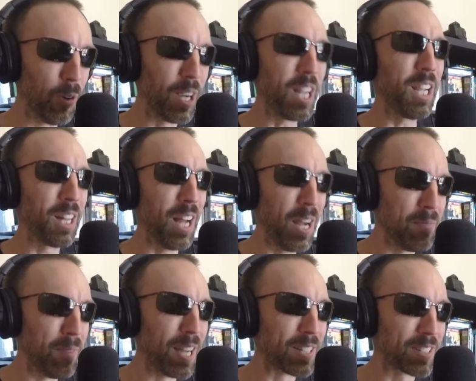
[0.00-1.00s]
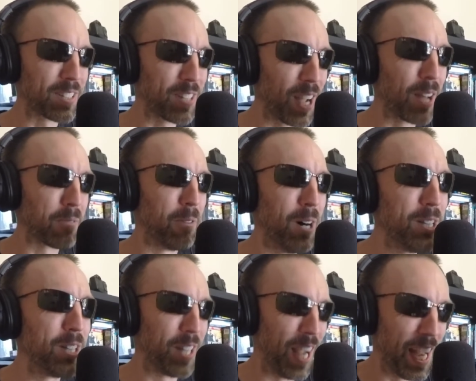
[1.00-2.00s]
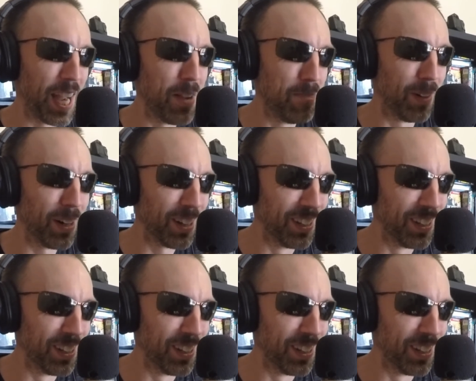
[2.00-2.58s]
2 Elon Musks at one table?